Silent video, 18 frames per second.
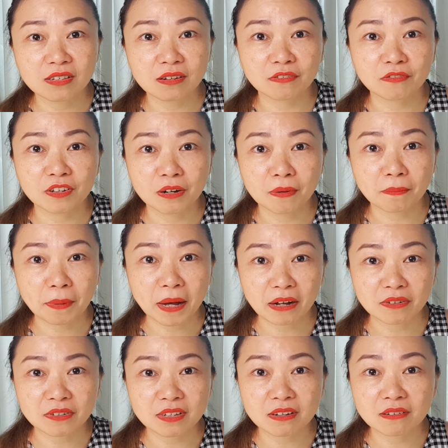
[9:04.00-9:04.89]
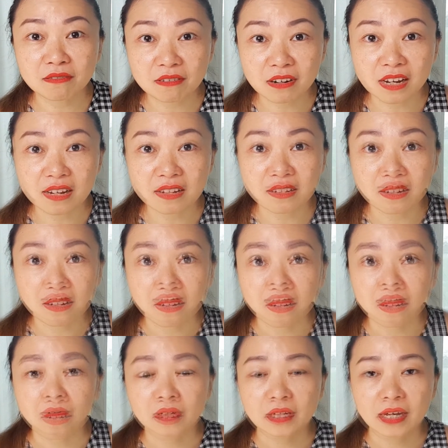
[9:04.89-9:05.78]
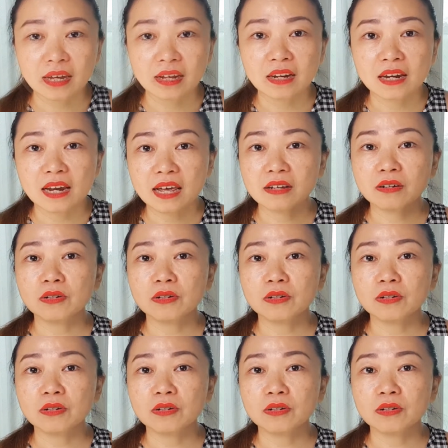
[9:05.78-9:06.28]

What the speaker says: of your pulsing rate, you can let